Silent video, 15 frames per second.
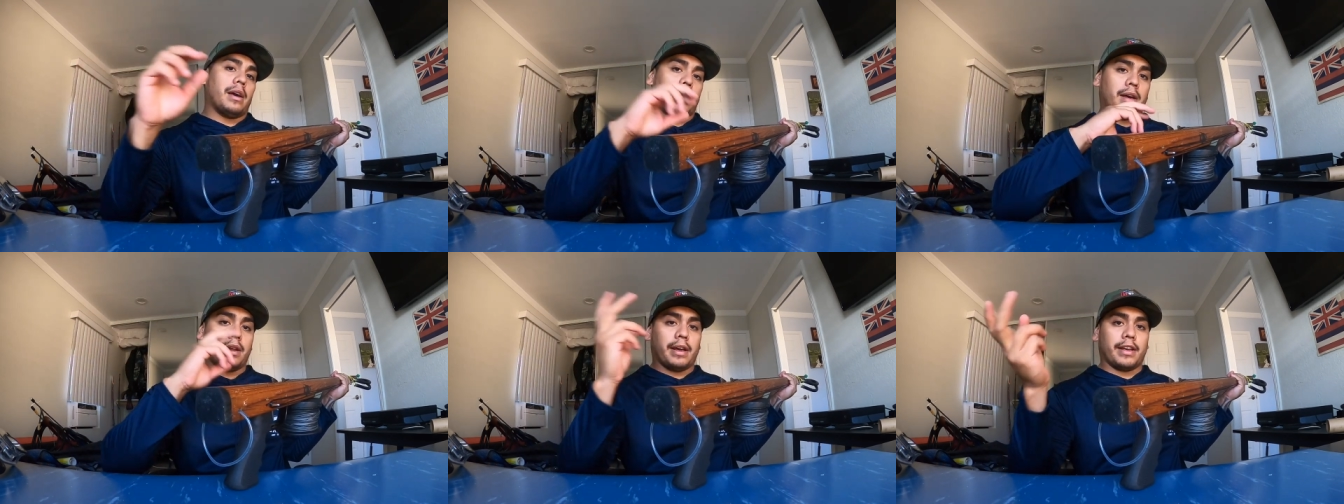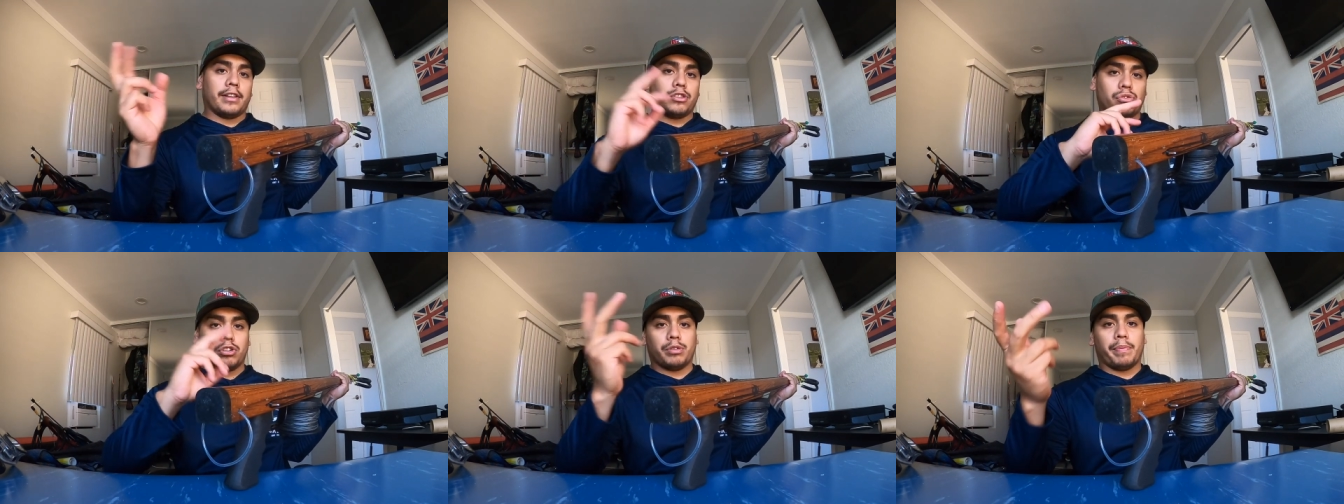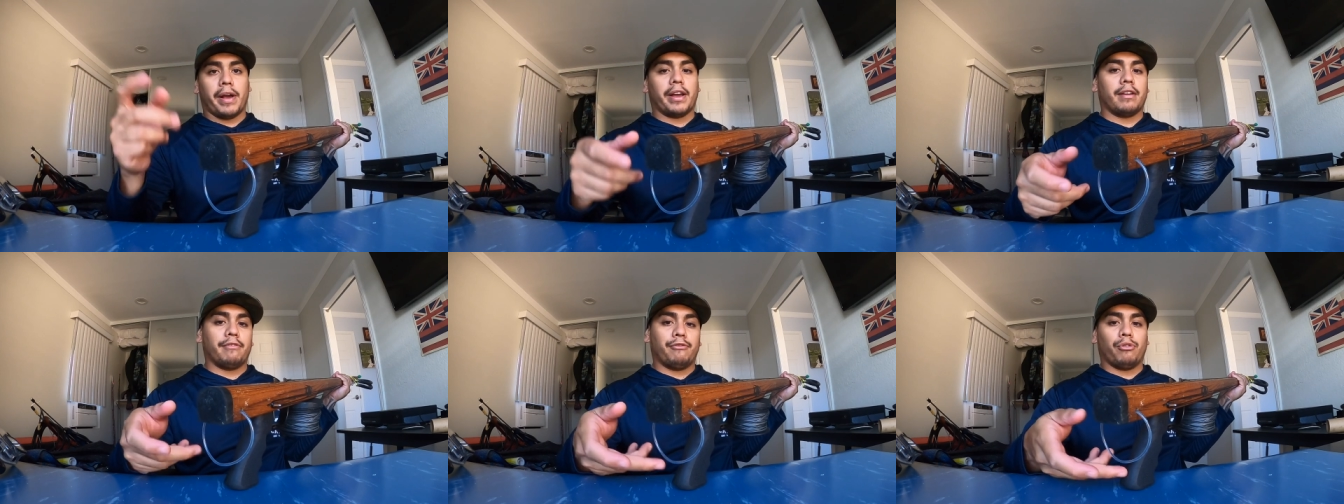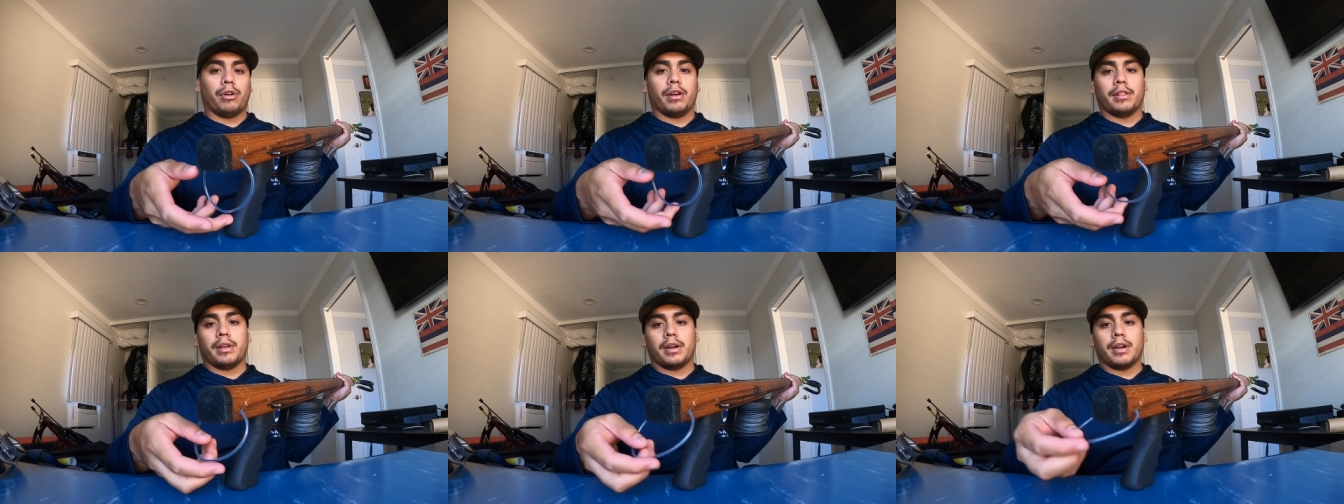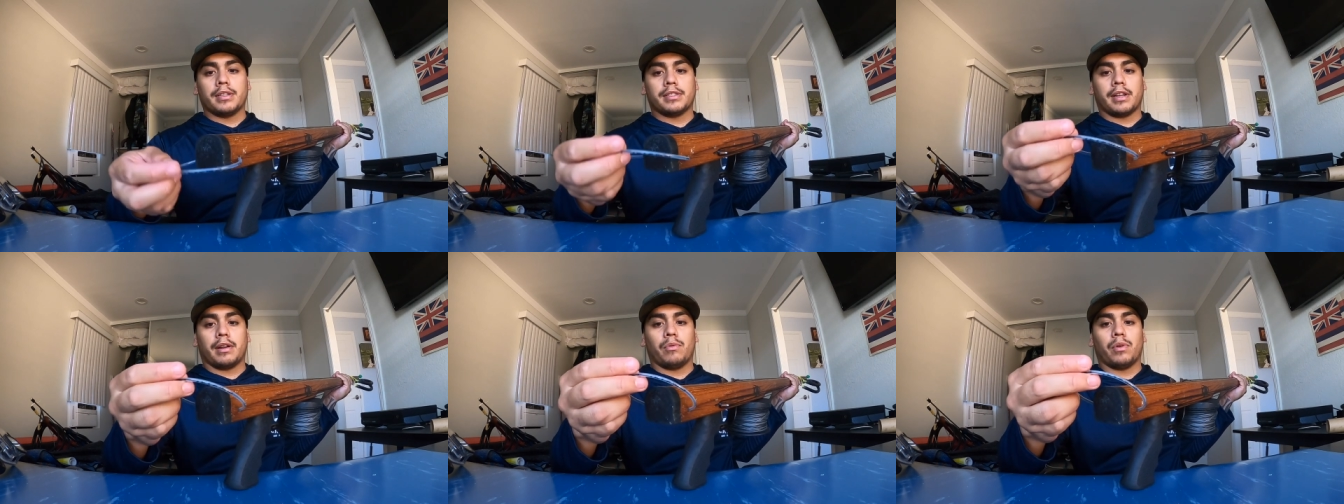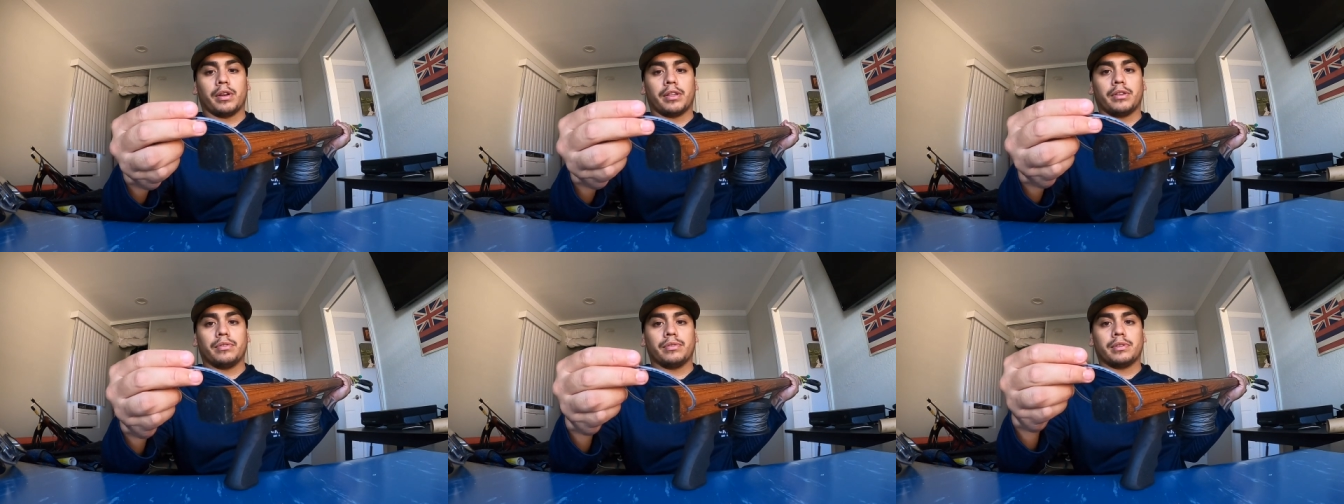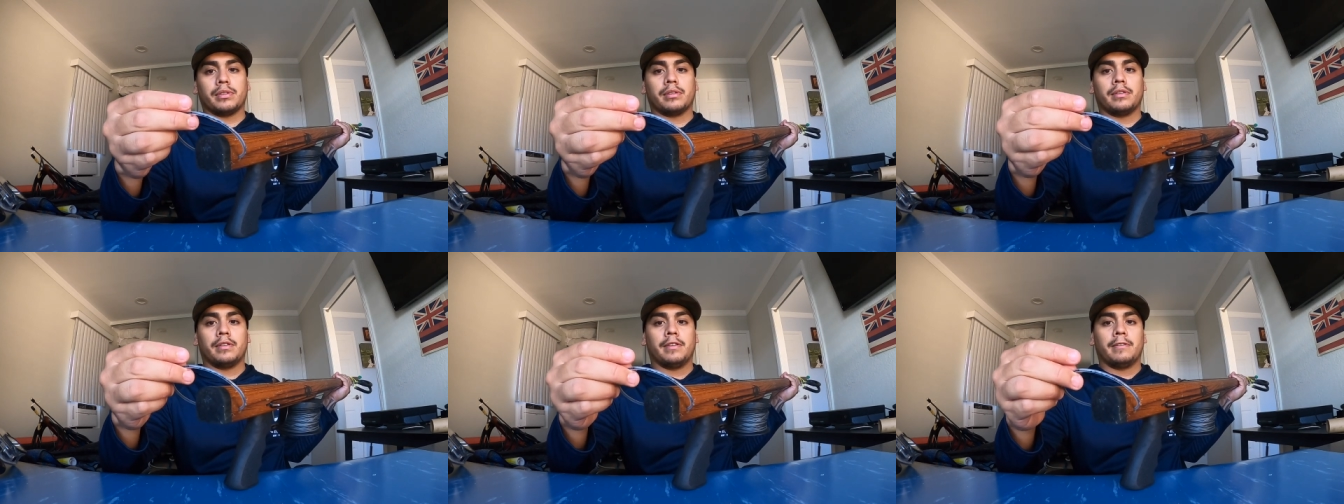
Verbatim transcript: and I can switch back and forth on the guns that I want to use.